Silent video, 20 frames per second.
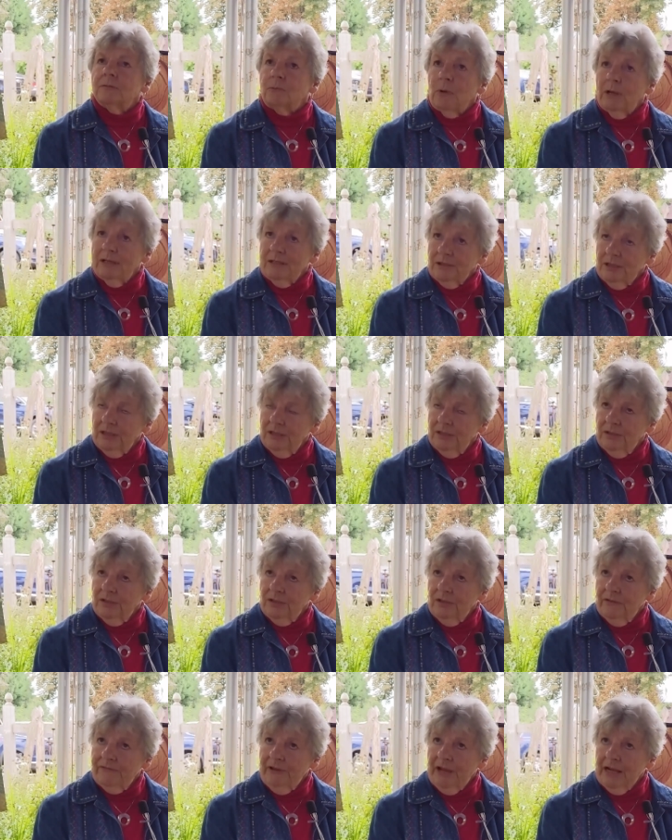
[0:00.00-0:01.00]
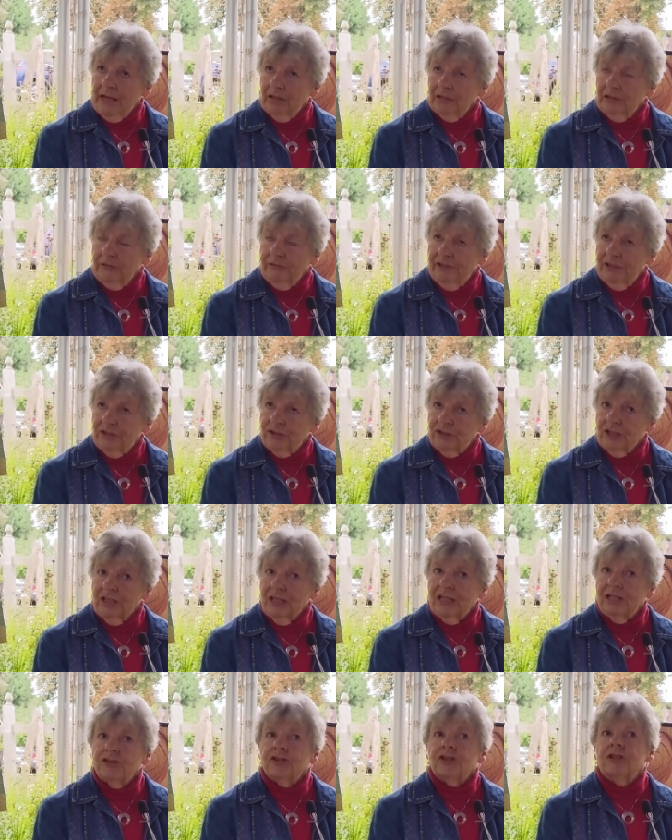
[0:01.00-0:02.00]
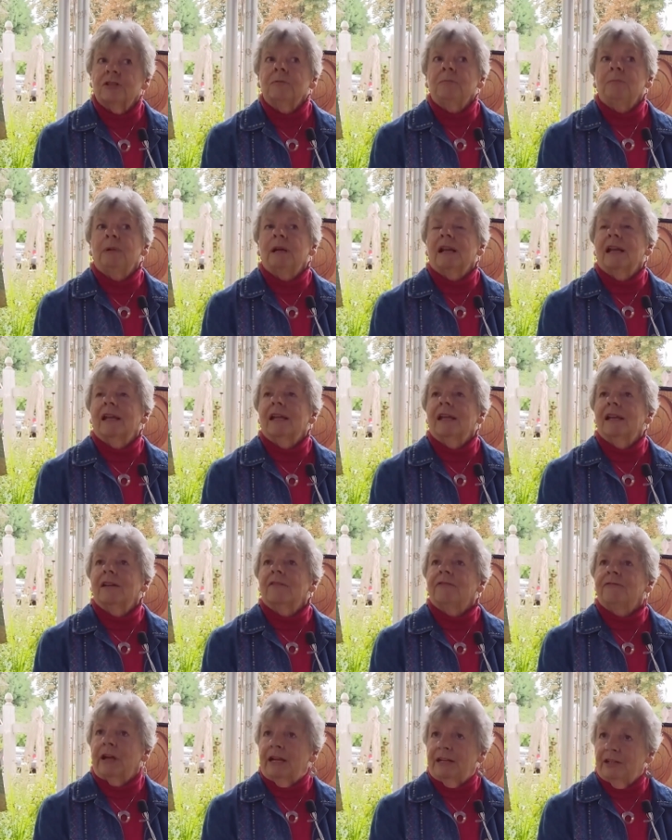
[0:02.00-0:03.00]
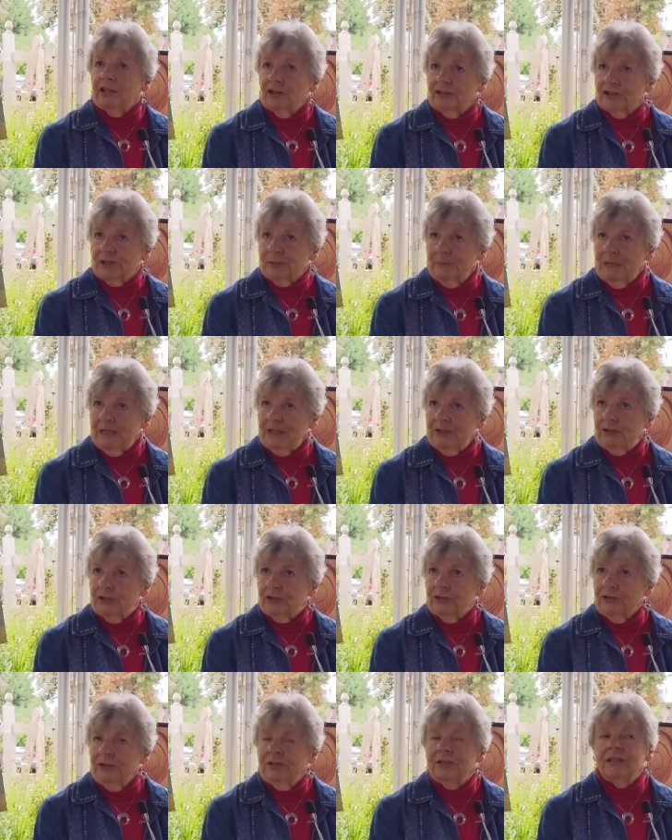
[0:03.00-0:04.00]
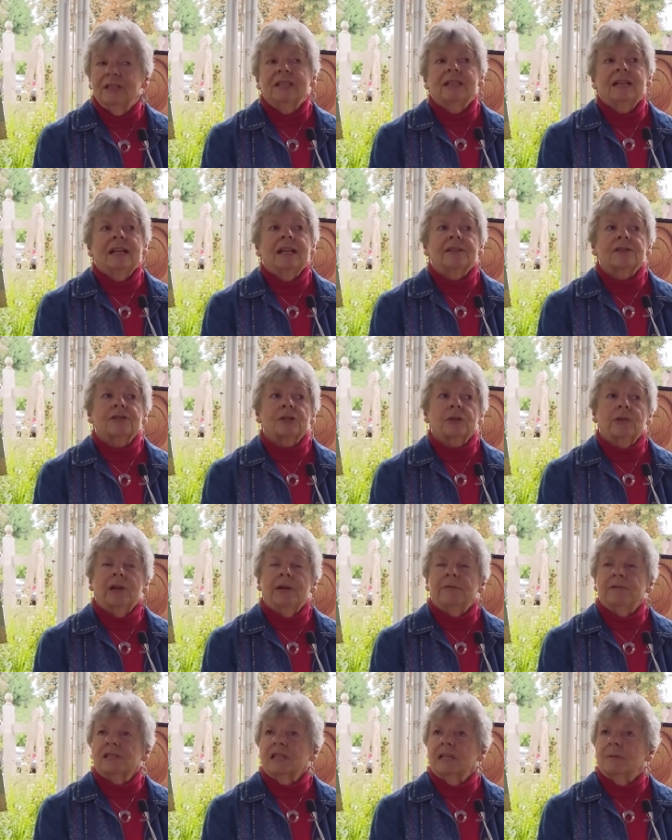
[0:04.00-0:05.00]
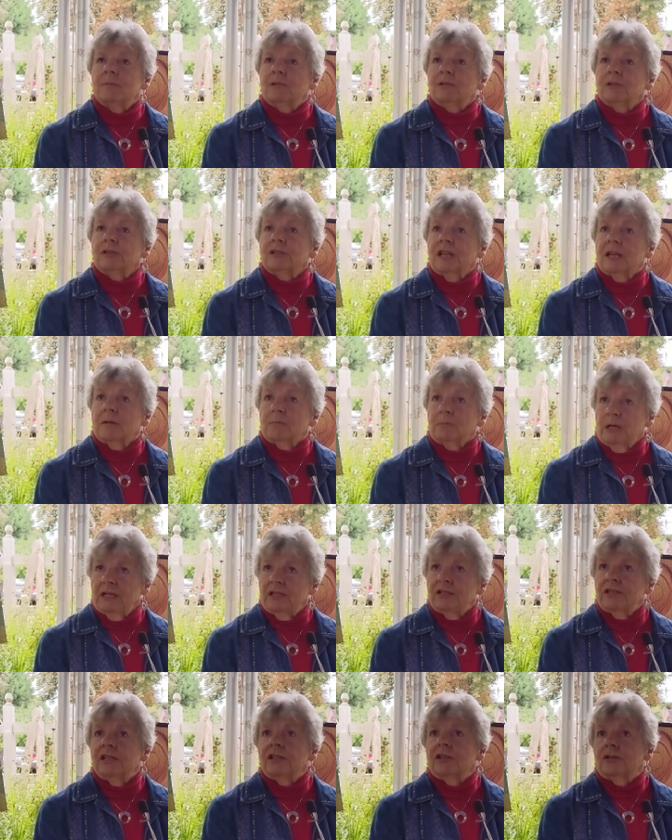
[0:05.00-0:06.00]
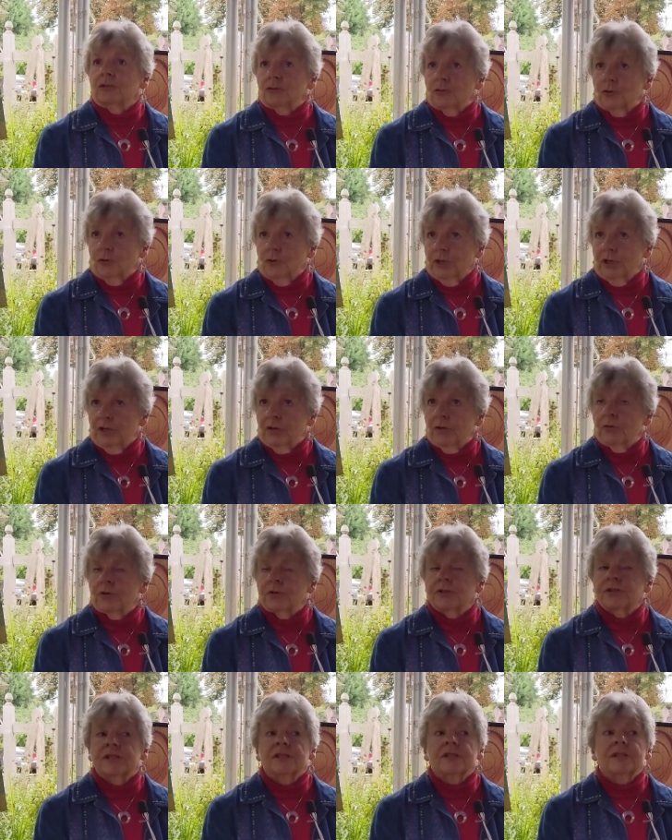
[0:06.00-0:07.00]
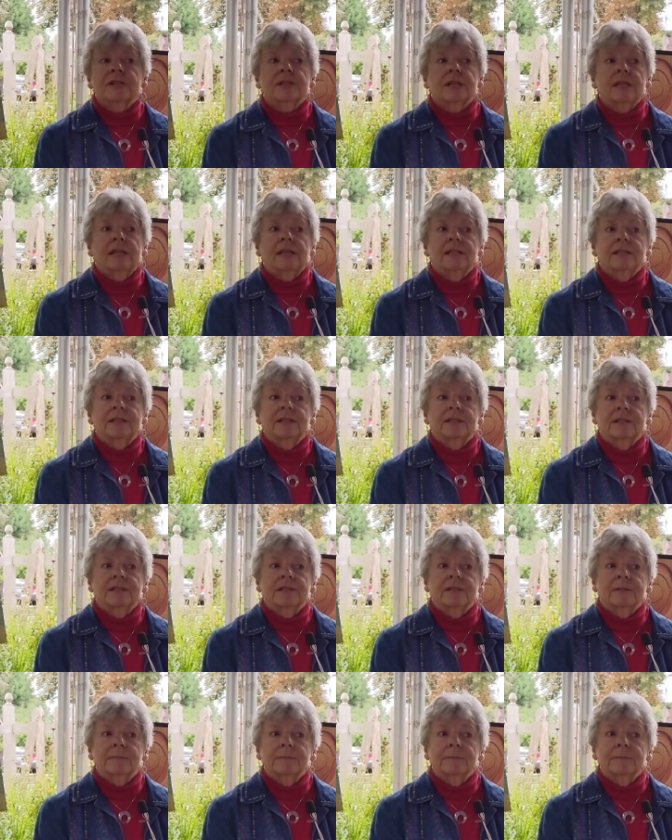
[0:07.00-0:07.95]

went into the Faculty of Education, but I had a fine arts major, and so I was able to take painting and drawing courses. And